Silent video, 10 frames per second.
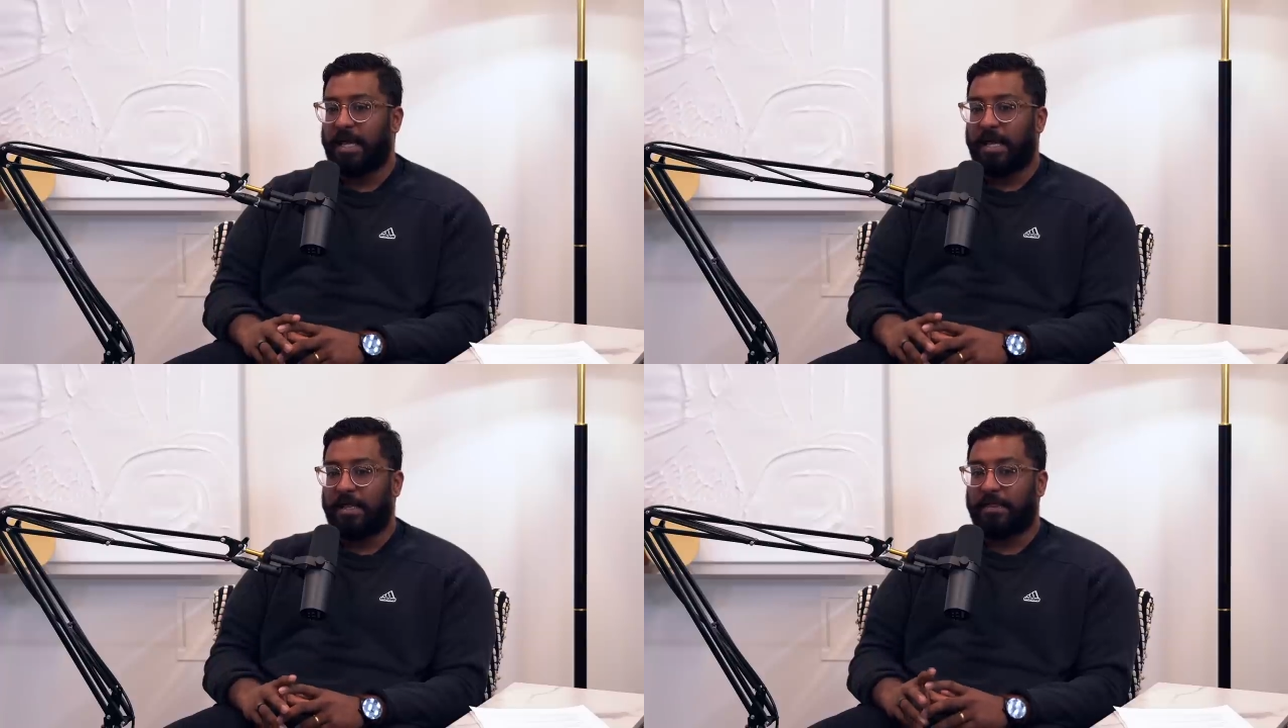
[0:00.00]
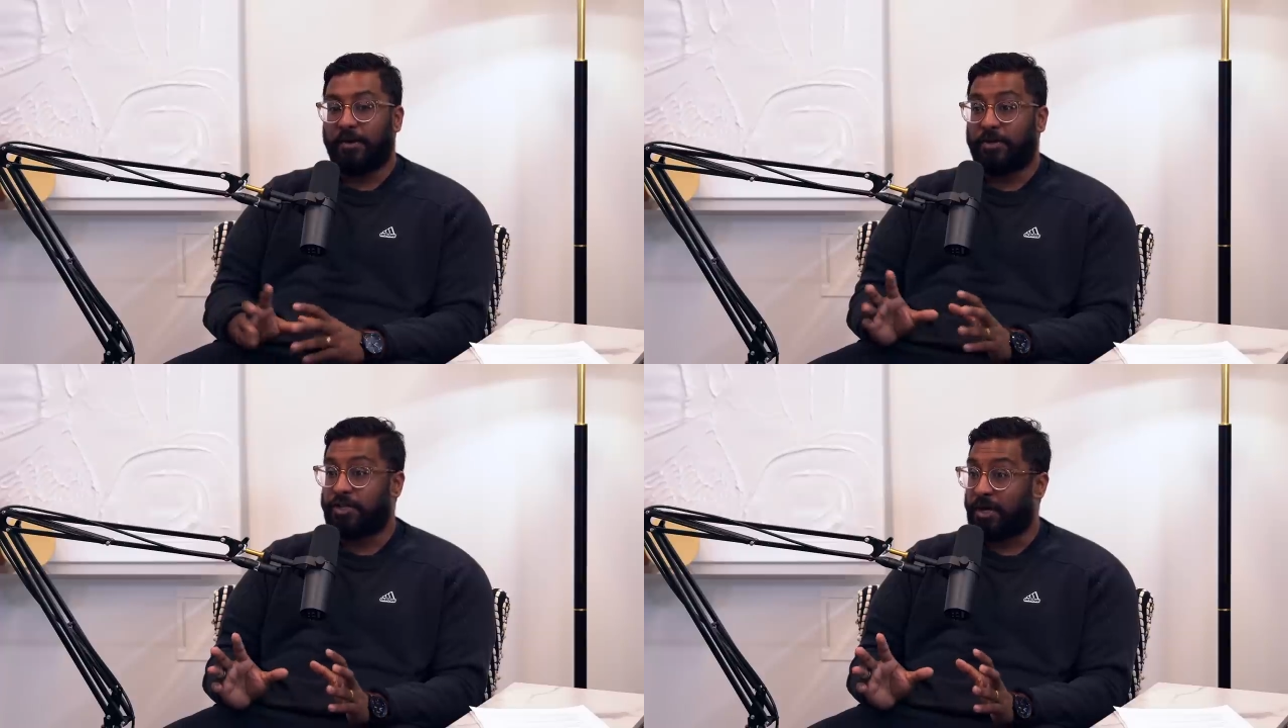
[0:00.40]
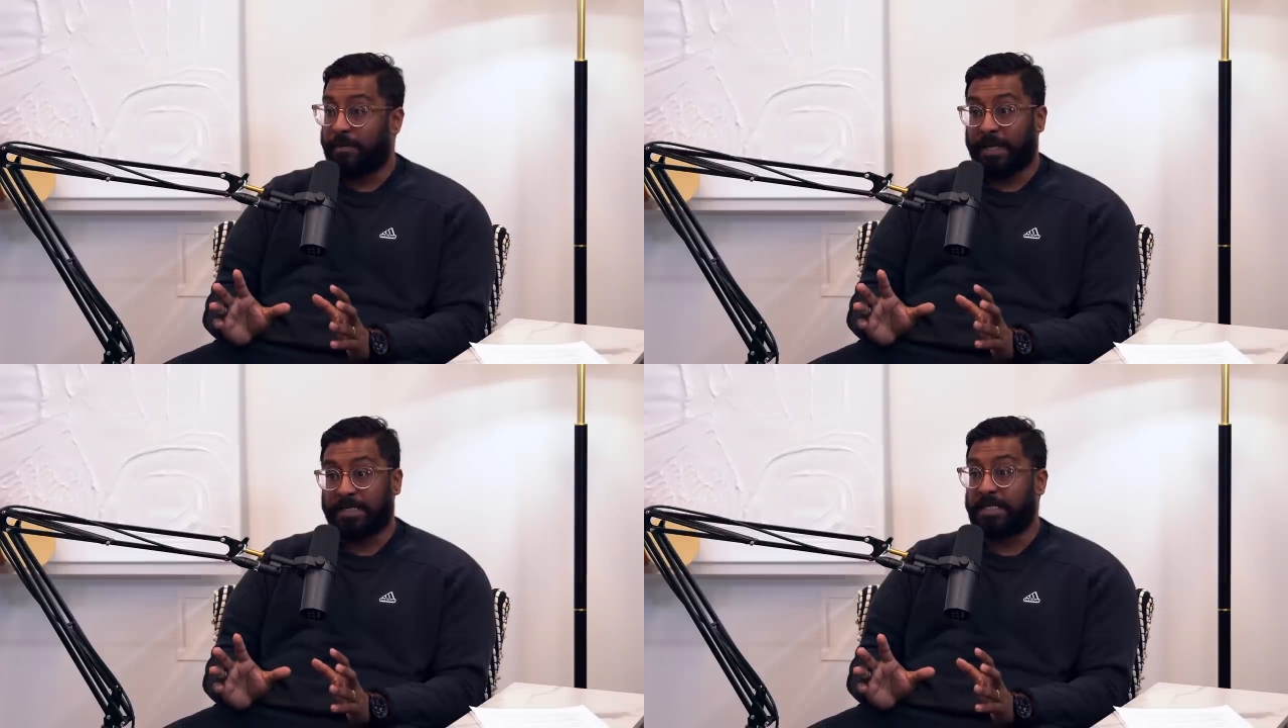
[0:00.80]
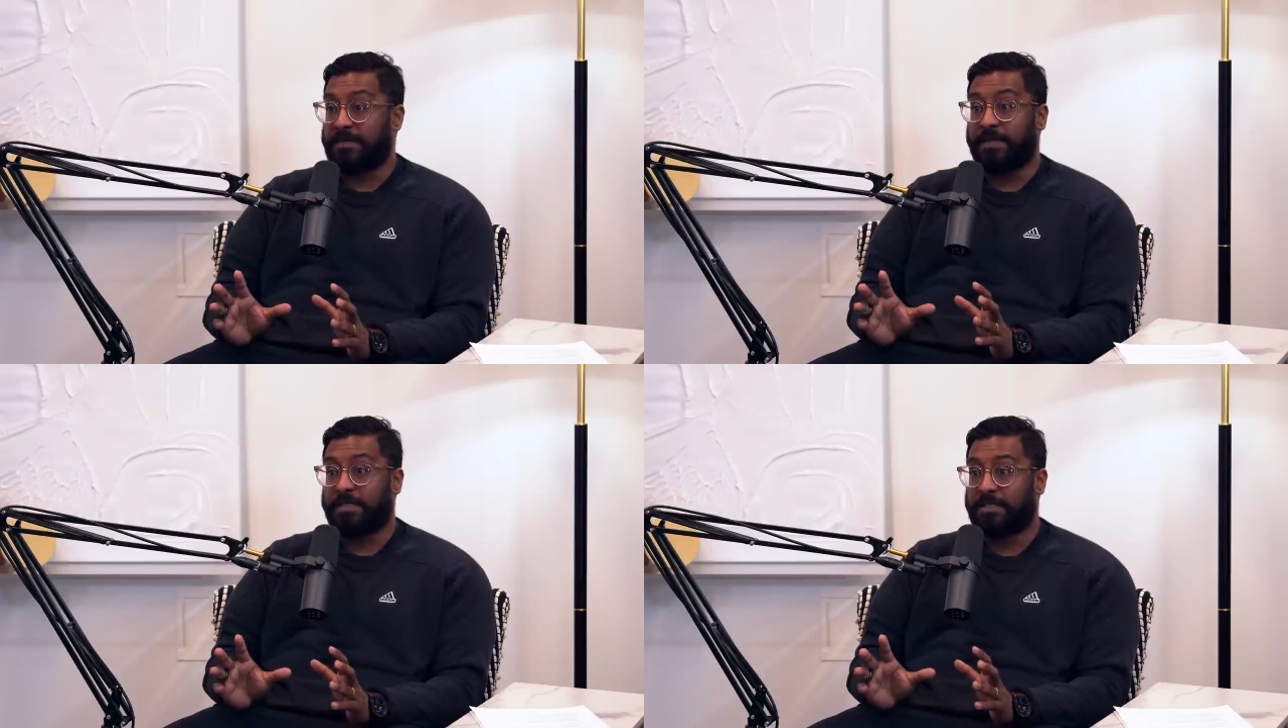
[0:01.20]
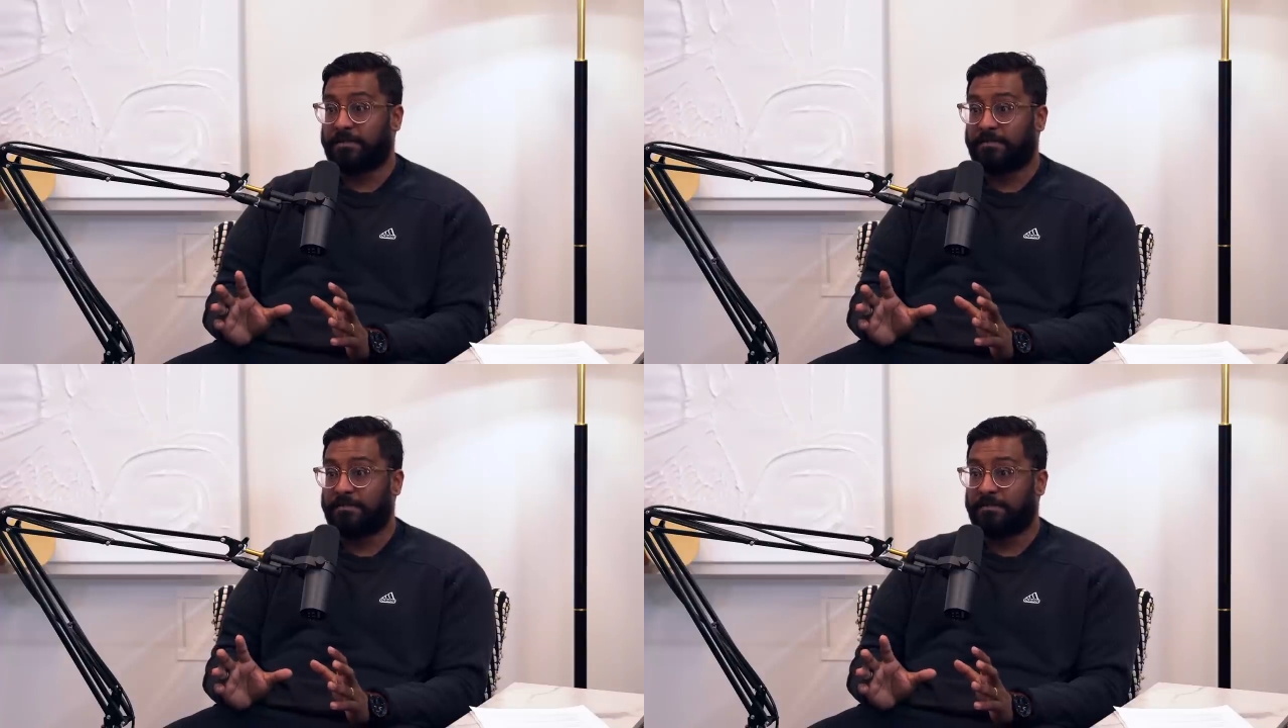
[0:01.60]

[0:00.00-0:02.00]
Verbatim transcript: Mm-hmm. They're just trying to make sense of this.